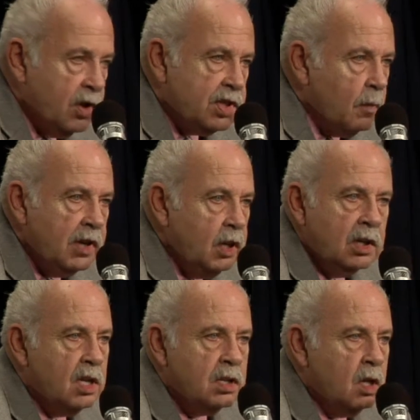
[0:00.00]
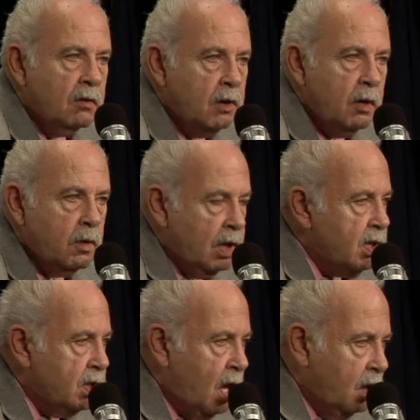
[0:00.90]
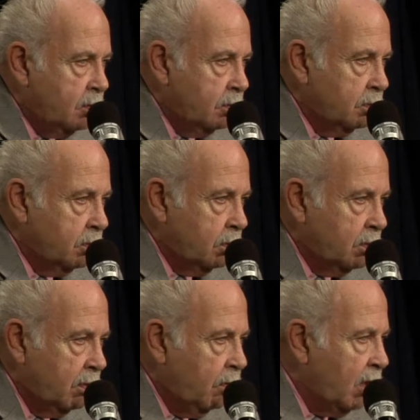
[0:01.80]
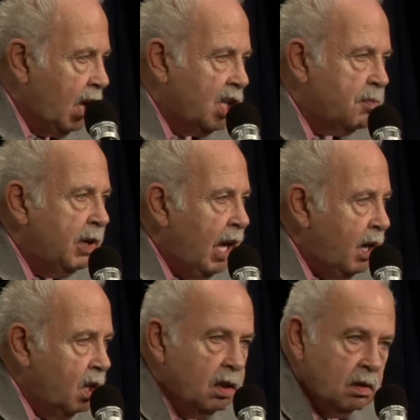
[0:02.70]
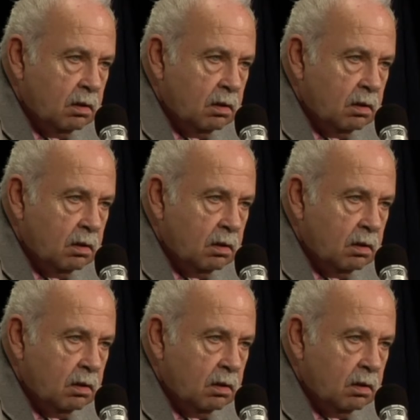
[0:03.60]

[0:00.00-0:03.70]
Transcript: somebody that doesn't agree with Islam gets beheaded.